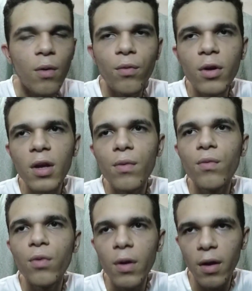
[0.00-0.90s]
really,
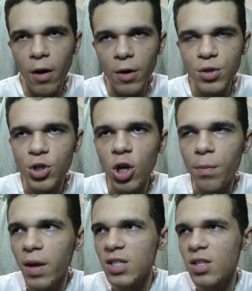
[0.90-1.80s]
really hard to
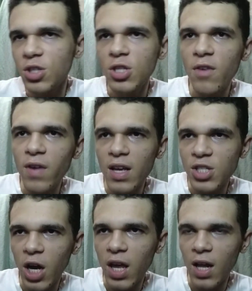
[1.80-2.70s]
show because the TV
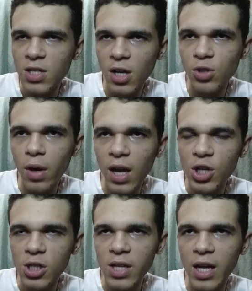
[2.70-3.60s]
is gigantic, so I
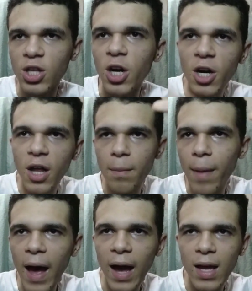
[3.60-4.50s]
can just like turn it
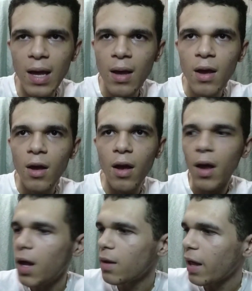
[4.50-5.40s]
back
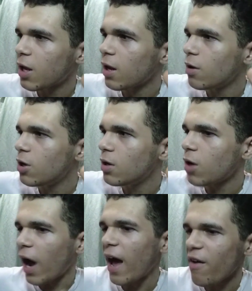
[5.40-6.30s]
and like
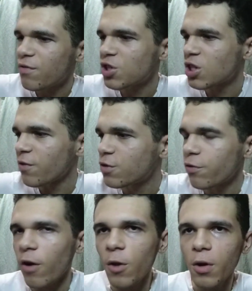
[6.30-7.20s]
not have stuff to
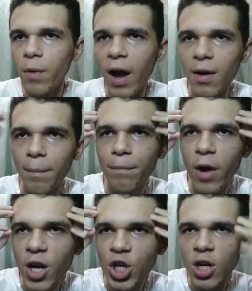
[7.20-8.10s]
fall on the ground and
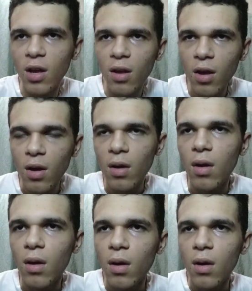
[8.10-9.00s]
break shit.
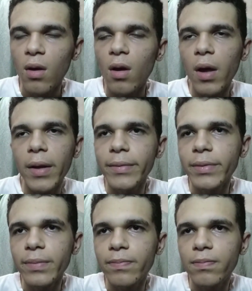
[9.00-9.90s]

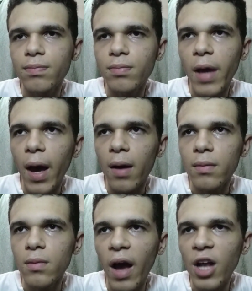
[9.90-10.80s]
And yeah,
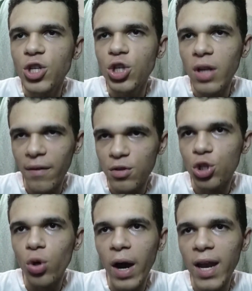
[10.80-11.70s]
I should have
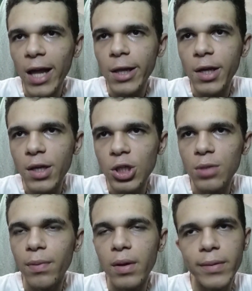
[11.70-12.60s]
tried at
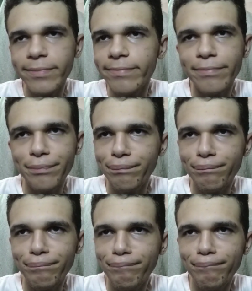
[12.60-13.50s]
least, but
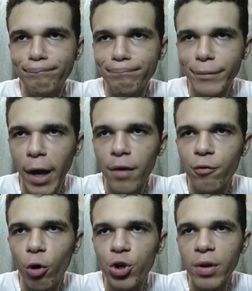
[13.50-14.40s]
I
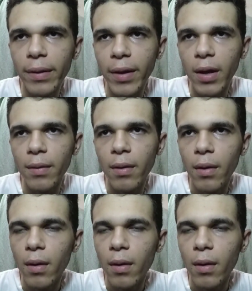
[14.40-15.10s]
unfortunately didn't.